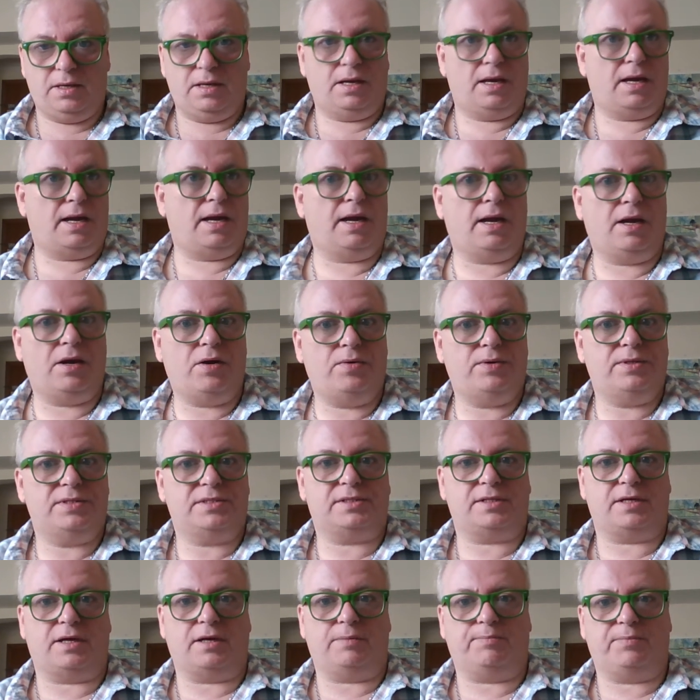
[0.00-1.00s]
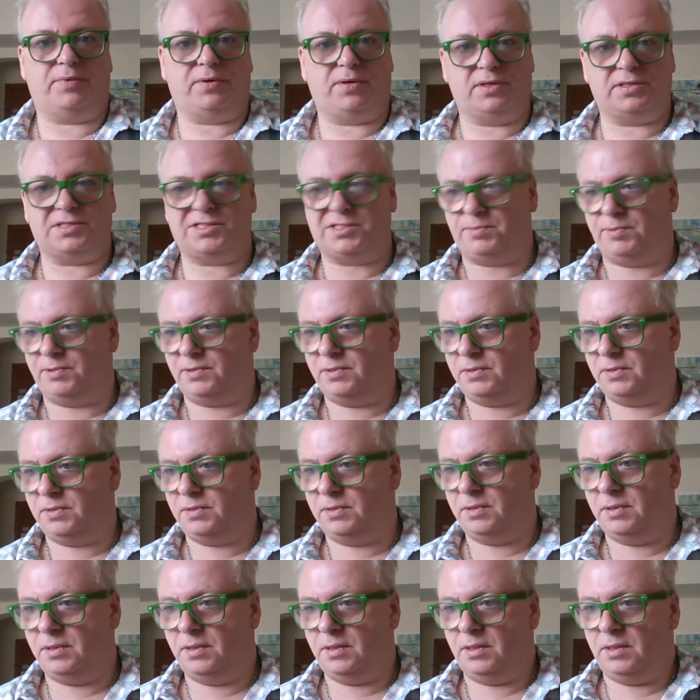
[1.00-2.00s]
How is that possible?
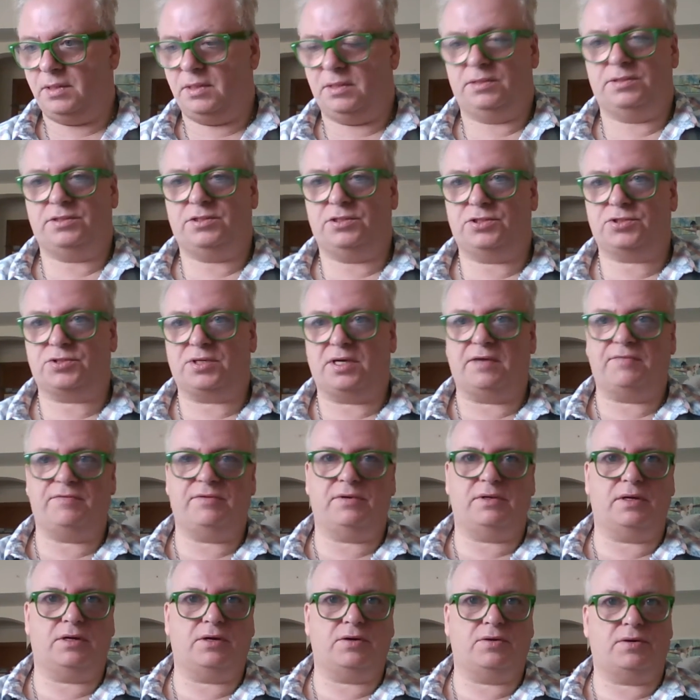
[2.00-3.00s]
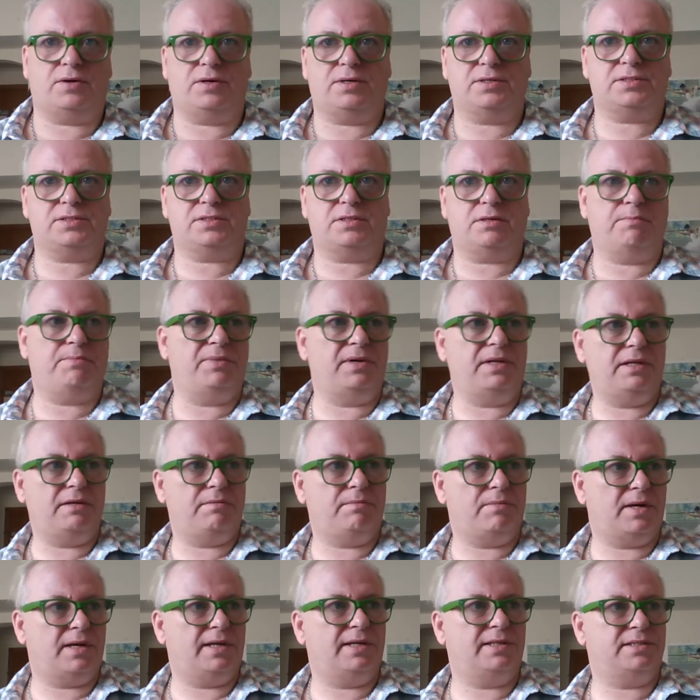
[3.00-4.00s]
To travel across 1 billion
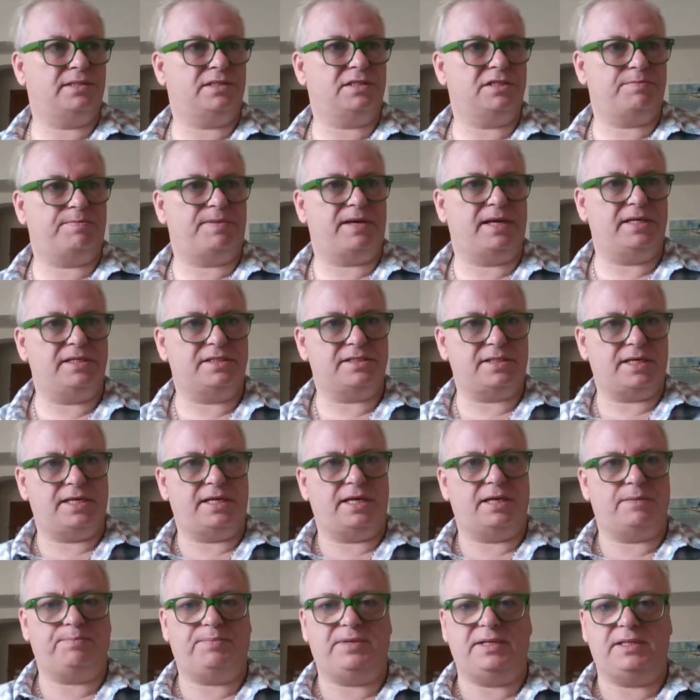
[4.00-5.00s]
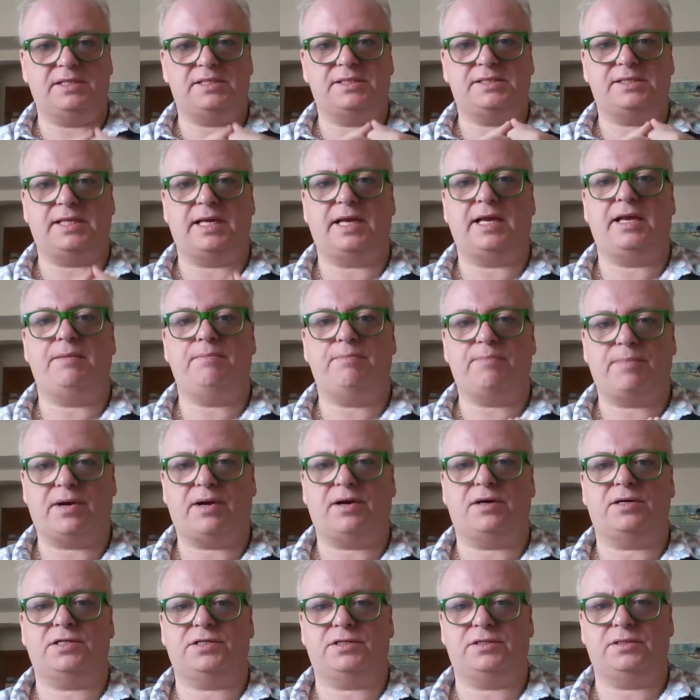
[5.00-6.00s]
miles in space and yet be the same
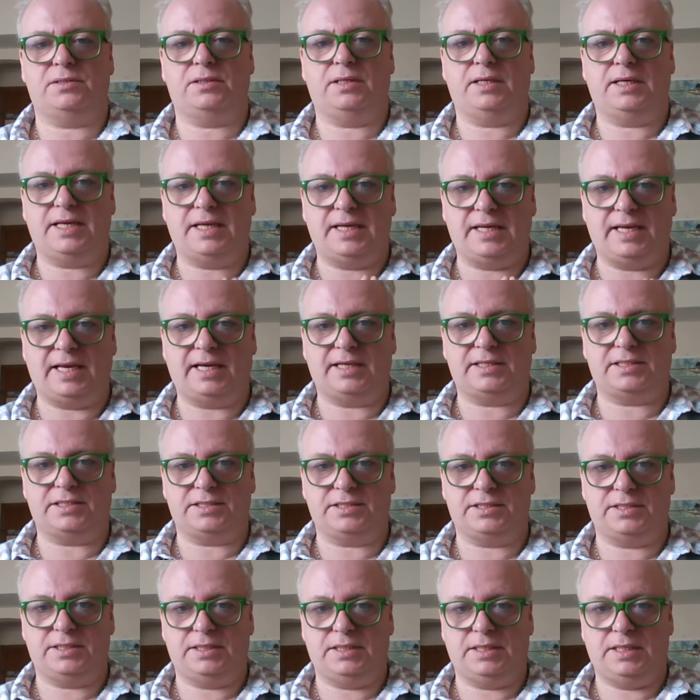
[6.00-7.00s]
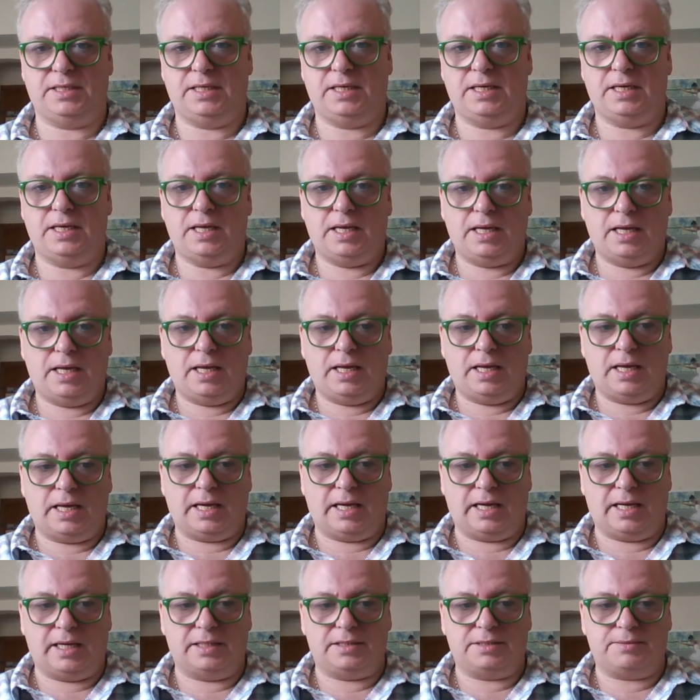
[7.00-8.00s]
particle connected?
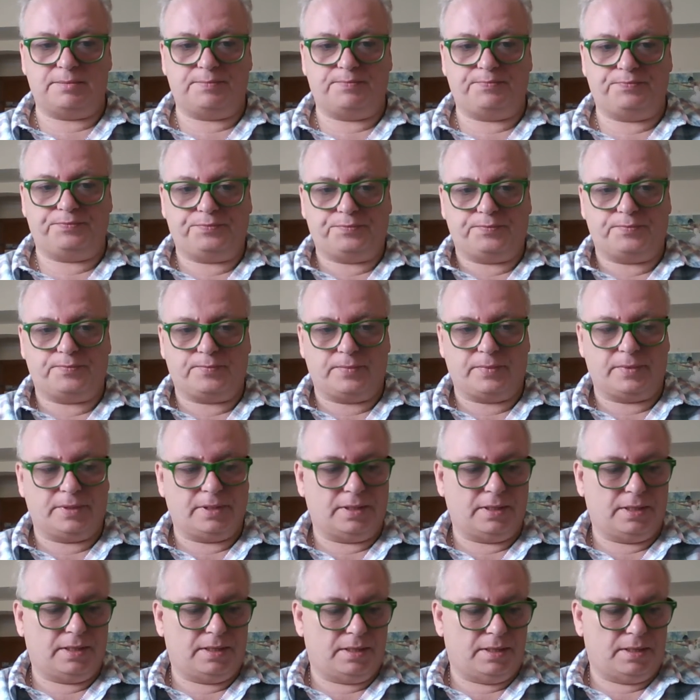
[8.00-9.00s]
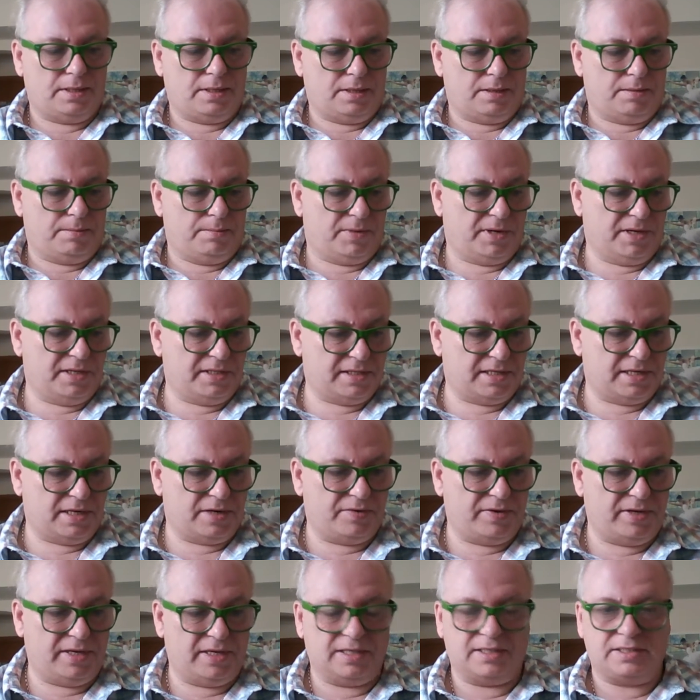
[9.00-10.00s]
And my
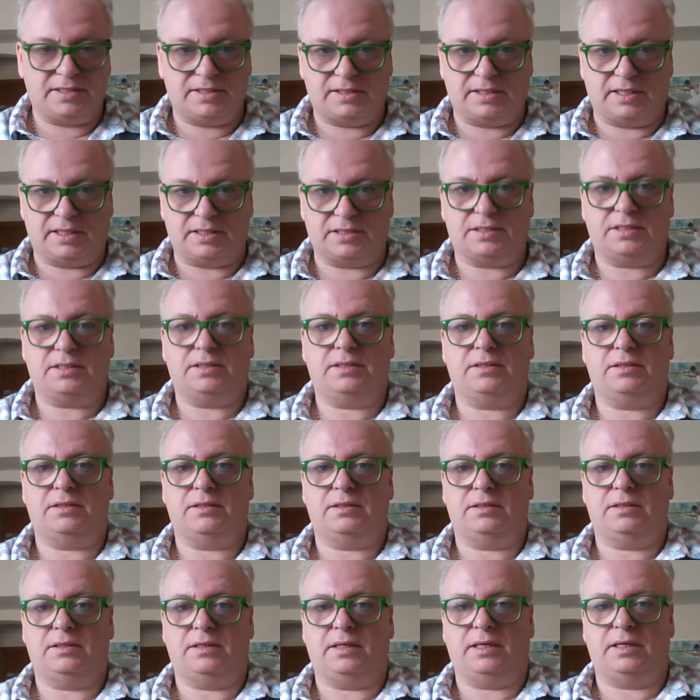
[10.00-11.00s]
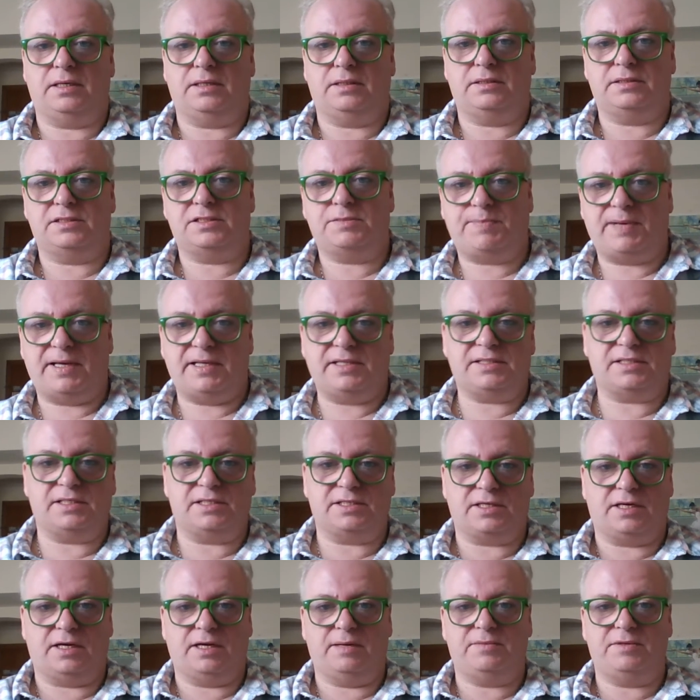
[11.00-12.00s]
theory is that this space
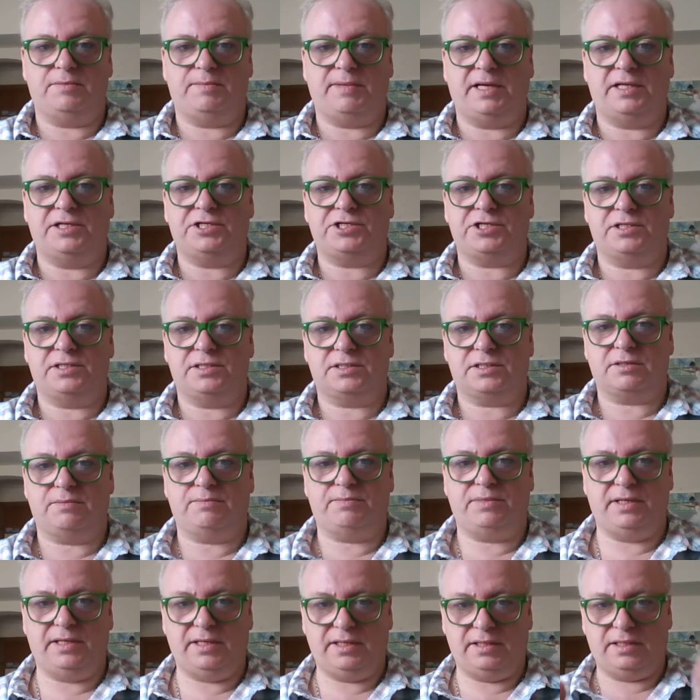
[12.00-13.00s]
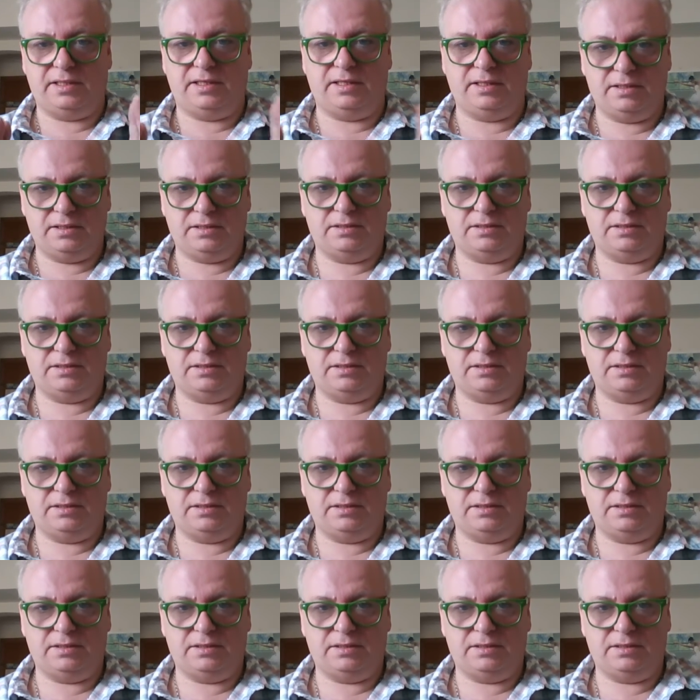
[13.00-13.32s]
and time dimension is completely